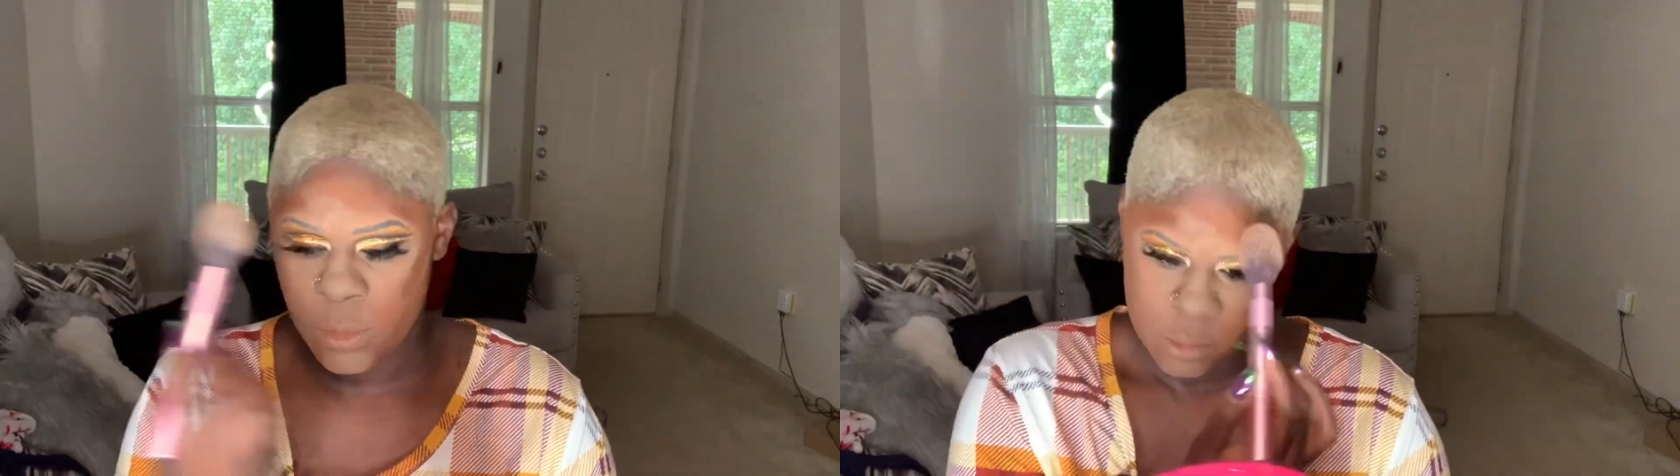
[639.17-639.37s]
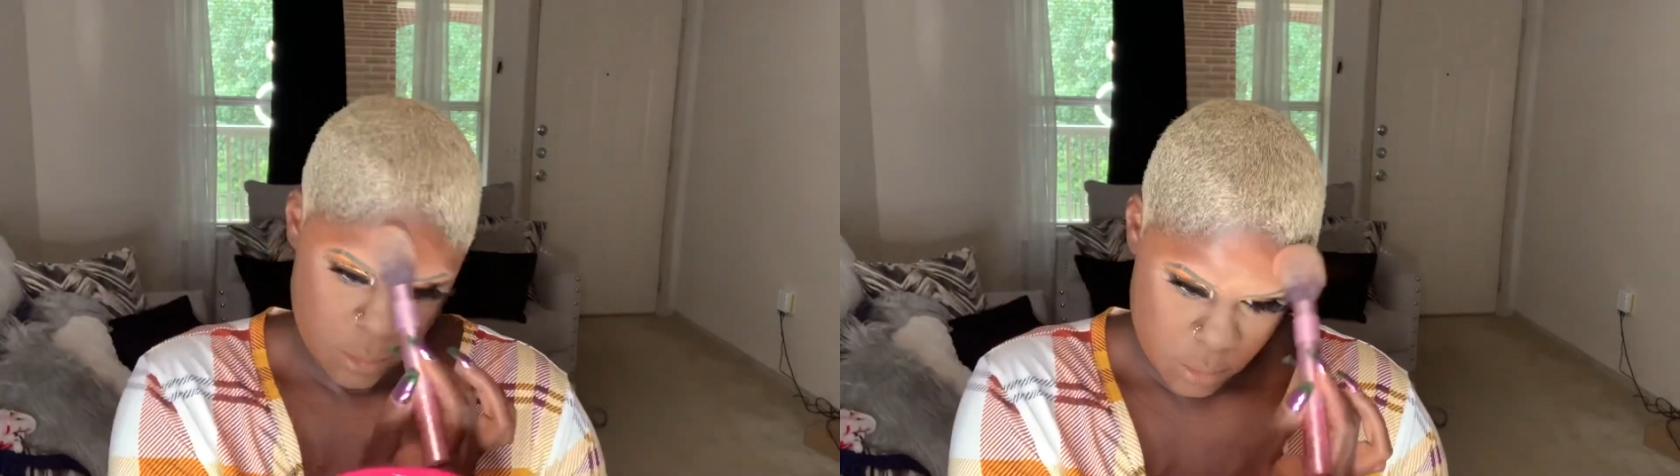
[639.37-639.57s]

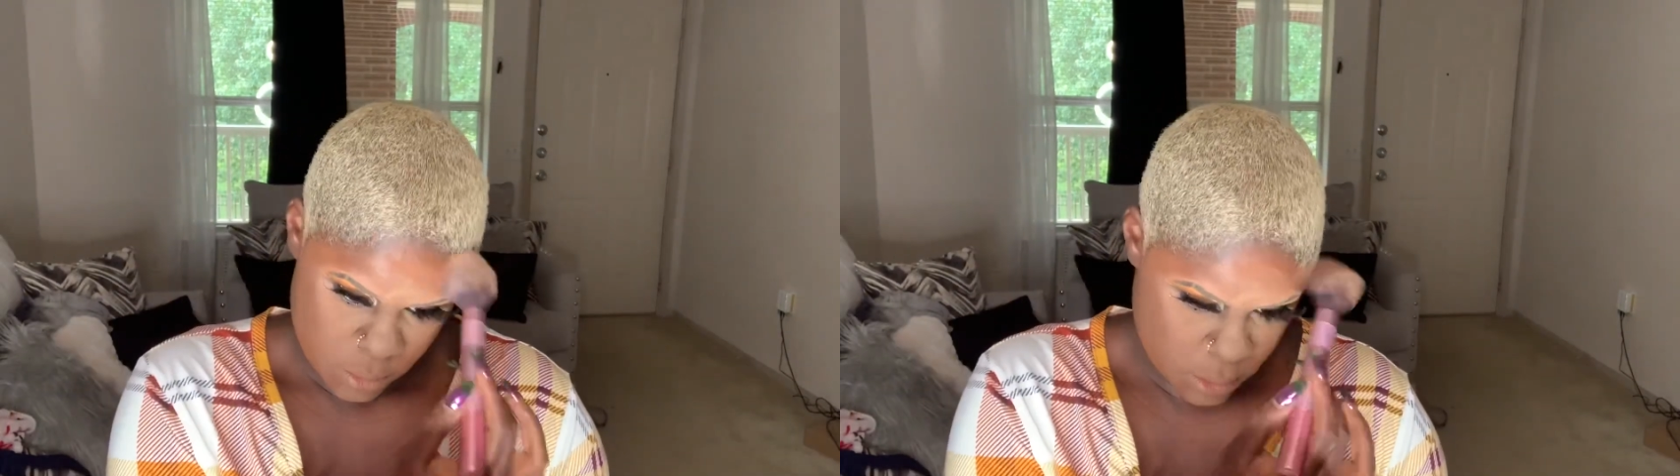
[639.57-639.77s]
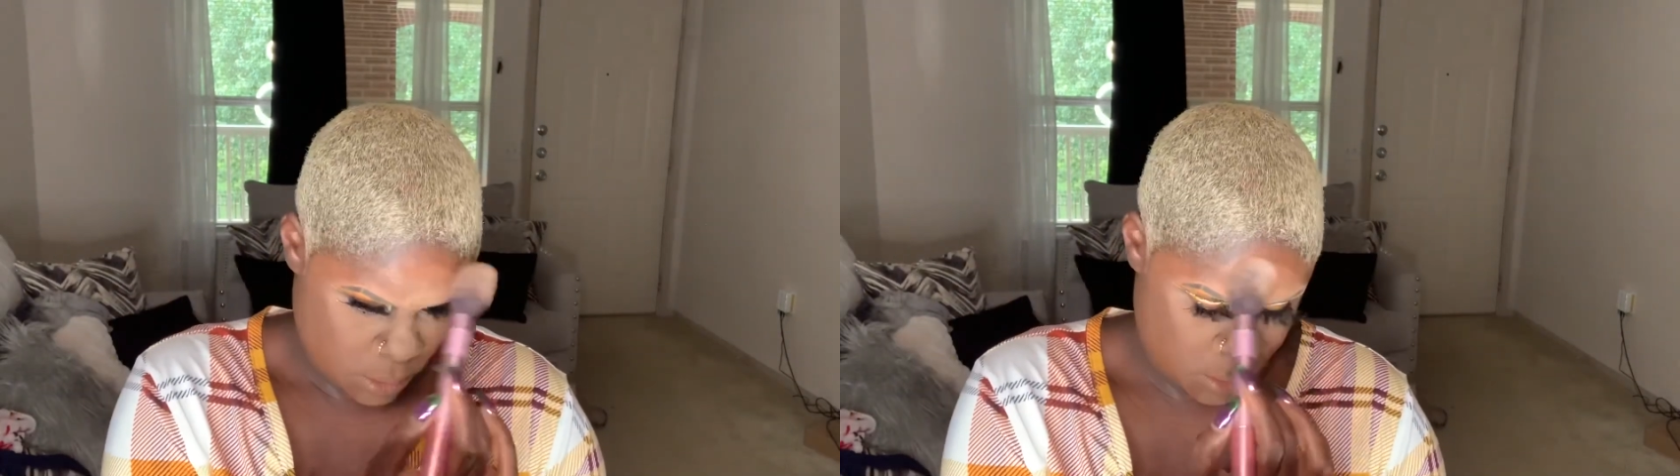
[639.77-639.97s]
And I'm
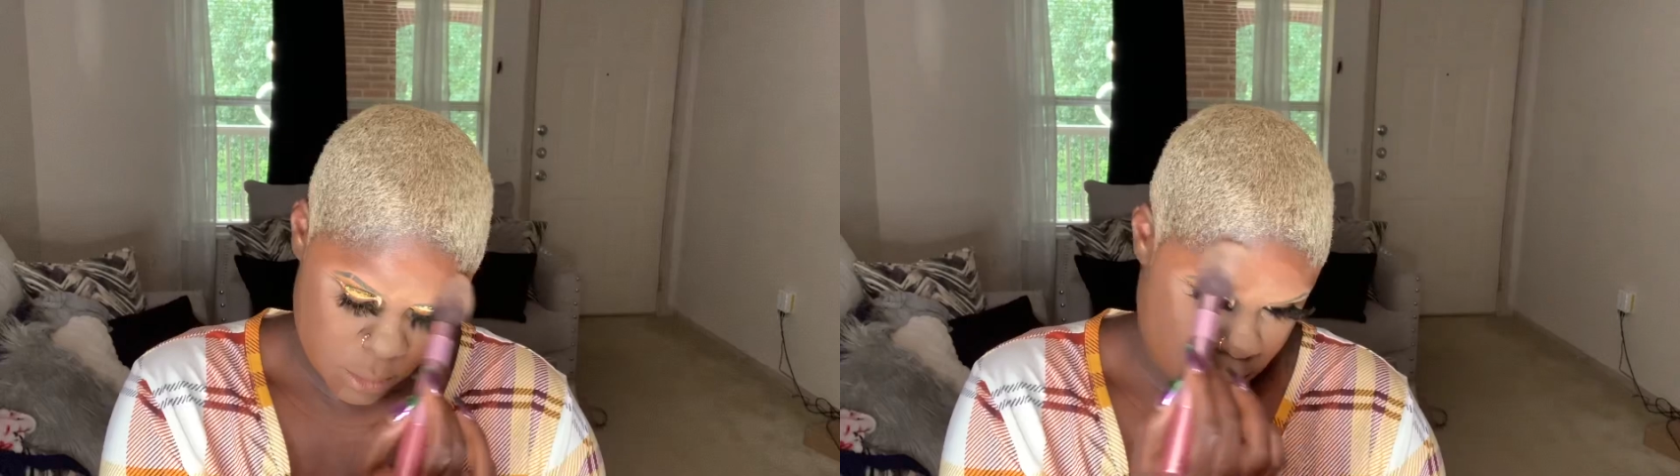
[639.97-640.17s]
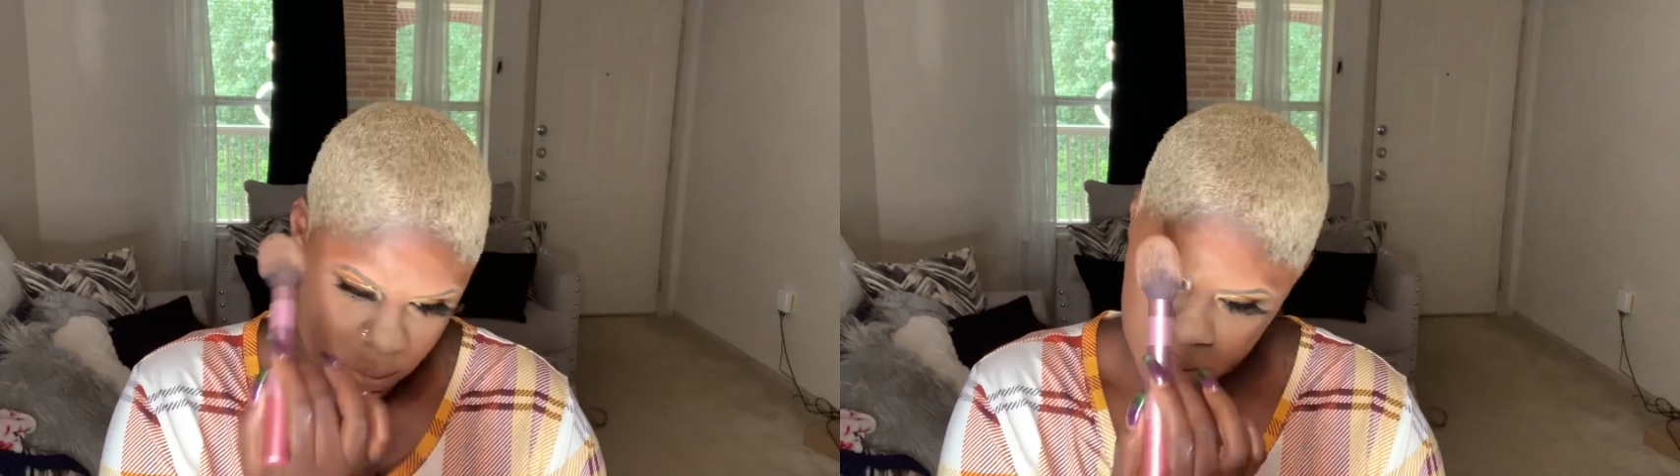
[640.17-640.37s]
making sure
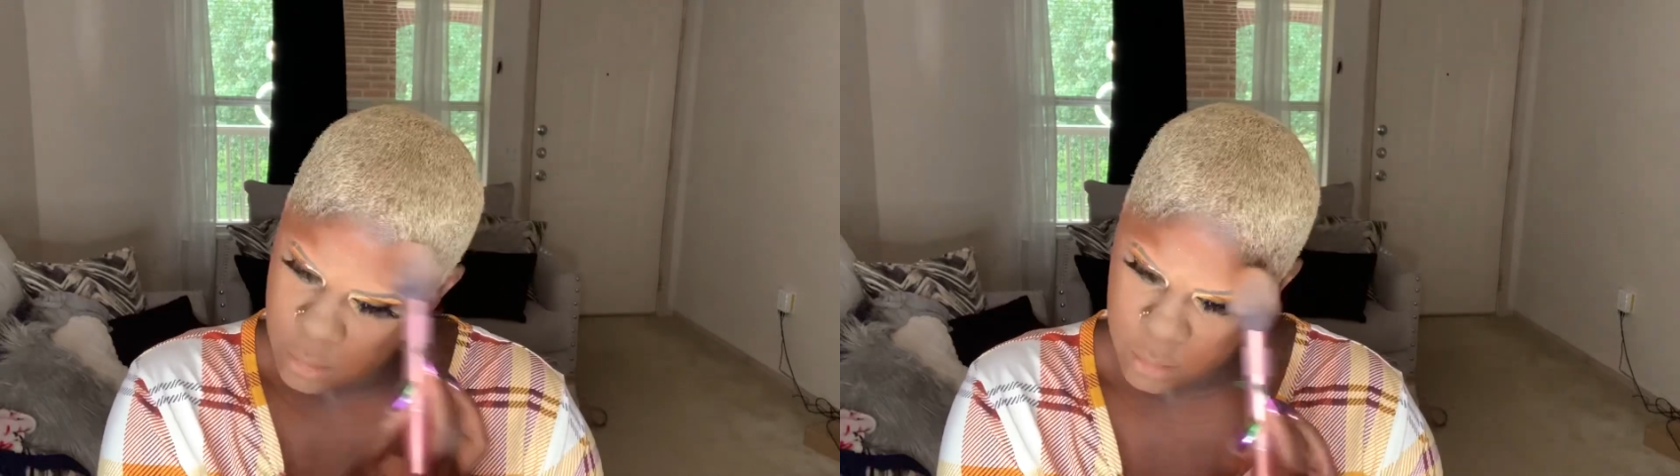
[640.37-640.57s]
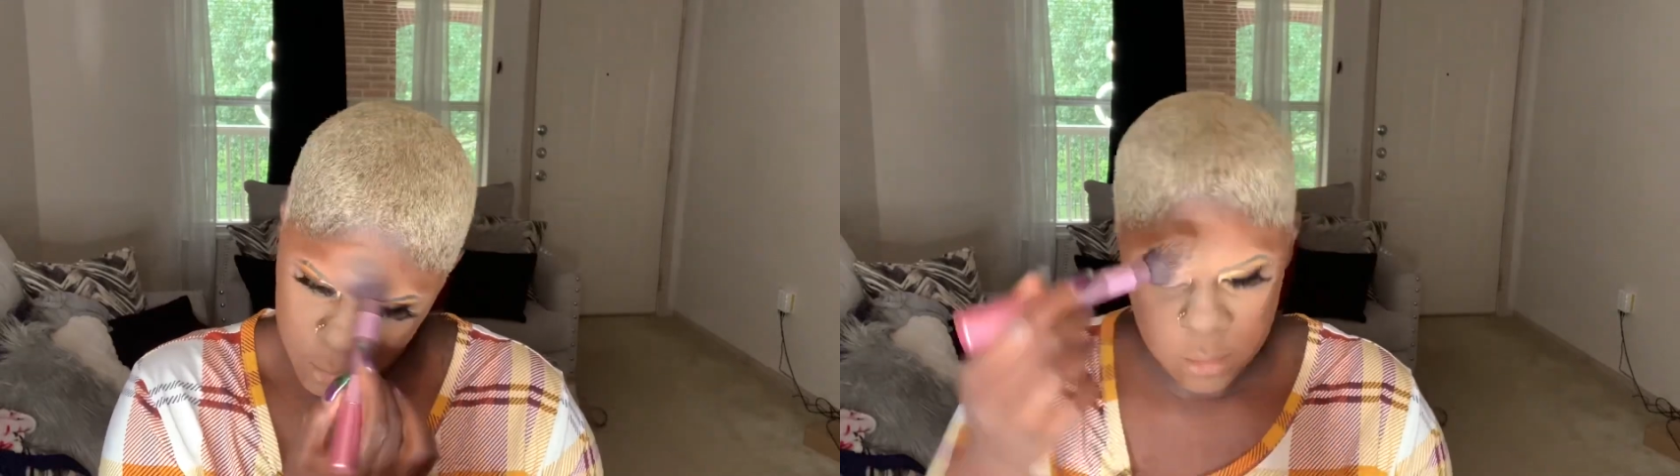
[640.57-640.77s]

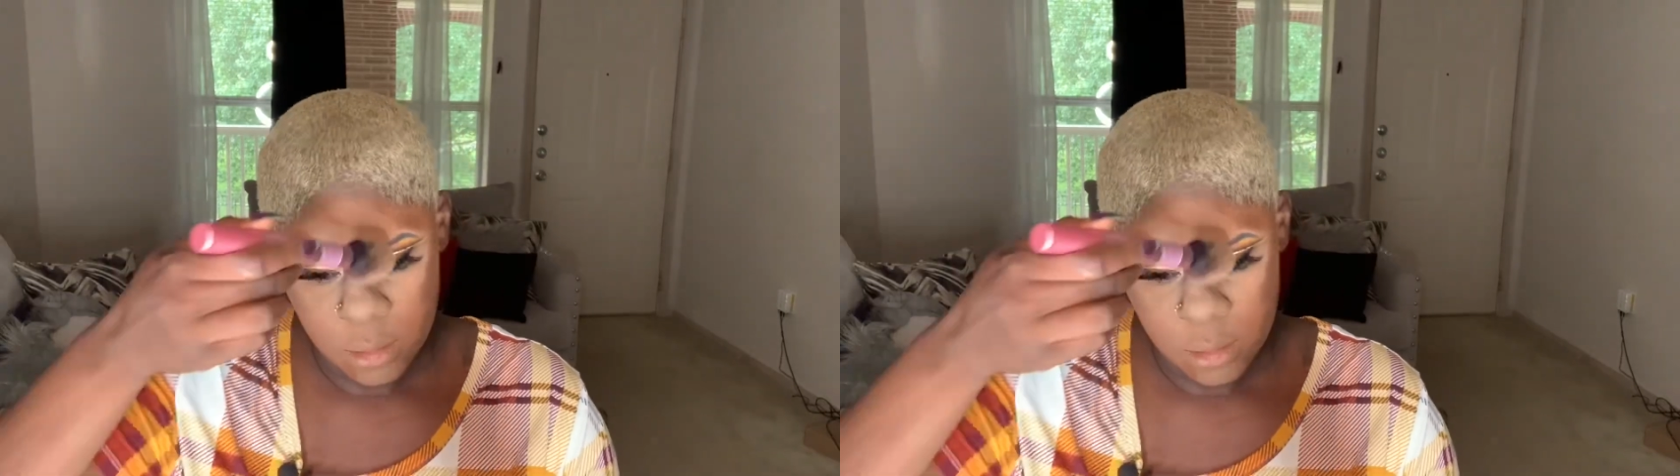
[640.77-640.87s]
I